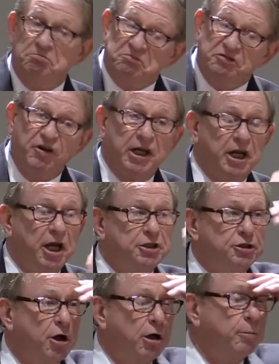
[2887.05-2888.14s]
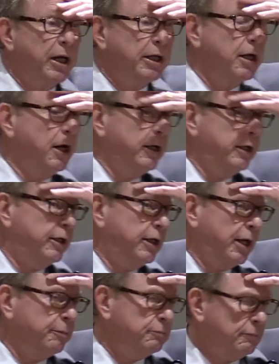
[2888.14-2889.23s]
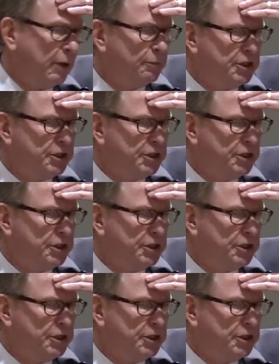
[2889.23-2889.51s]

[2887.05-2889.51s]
It's funny I should talk about God, isn't it? I'm